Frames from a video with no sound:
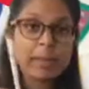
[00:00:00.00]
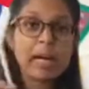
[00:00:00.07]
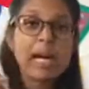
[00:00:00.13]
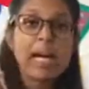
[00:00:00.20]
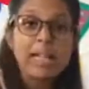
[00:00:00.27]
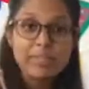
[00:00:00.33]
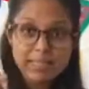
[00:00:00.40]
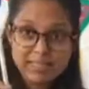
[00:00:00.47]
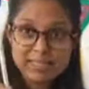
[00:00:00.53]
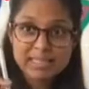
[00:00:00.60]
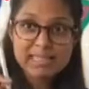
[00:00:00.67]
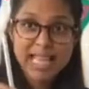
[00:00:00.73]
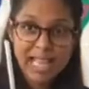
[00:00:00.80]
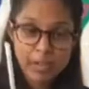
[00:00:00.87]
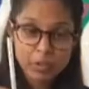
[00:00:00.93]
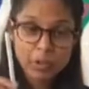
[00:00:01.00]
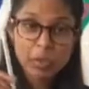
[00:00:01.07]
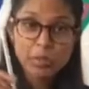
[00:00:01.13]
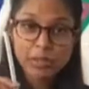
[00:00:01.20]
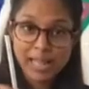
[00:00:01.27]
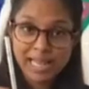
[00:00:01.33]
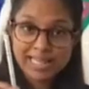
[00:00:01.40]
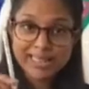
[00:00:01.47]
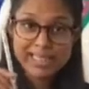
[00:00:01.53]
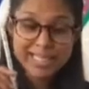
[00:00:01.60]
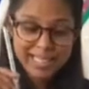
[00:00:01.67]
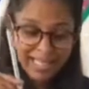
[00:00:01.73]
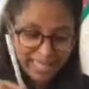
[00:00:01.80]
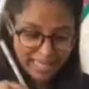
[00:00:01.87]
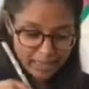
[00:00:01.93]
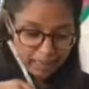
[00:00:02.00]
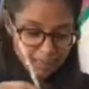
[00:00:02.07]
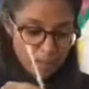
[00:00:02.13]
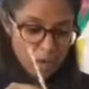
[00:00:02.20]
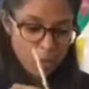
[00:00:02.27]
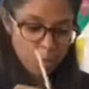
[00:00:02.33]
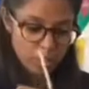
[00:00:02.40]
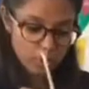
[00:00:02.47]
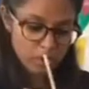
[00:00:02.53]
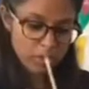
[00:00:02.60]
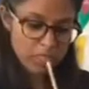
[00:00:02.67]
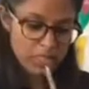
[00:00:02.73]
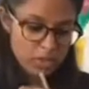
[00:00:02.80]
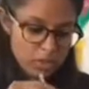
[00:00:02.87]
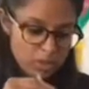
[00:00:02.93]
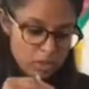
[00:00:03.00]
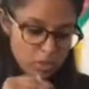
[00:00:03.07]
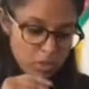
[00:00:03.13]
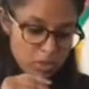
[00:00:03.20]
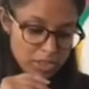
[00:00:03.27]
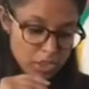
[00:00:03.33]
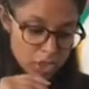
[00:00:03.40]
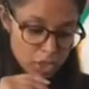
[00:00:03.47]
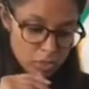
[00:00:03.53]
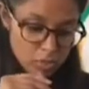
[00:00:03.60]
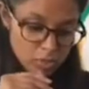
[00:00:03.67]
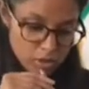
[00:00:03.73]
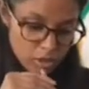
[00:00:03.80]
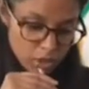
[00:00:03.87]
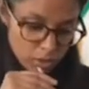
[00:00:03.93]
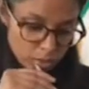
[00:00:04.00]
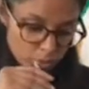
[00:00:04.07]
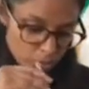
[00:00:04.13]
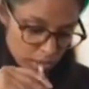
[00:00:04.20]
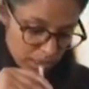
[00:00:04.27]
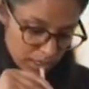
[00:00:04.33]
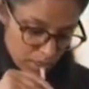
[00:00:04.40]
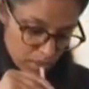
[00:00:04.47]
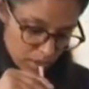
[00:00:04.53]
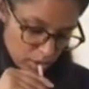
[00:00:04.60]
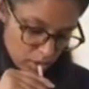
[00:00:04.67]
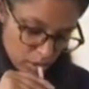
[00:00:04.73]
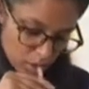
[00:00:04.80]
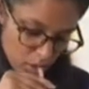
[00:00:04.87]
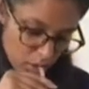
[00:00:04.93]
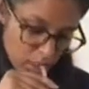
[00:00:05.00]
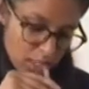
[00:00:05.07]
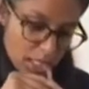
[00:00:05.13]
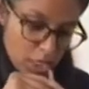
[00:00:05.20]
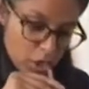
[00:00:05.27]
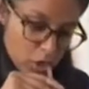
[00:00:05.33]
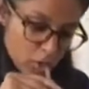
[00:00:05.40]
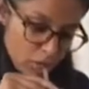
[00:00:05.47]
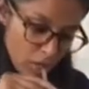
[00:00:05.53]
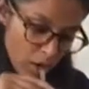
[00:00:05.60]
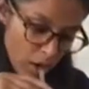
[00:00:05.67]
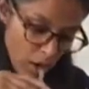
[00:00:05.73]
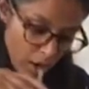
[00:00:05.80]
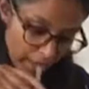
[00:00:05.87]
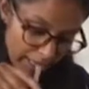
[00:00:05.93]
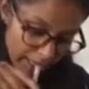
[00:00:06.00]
This is how you play the game. What you need to do is, children, you will need to try.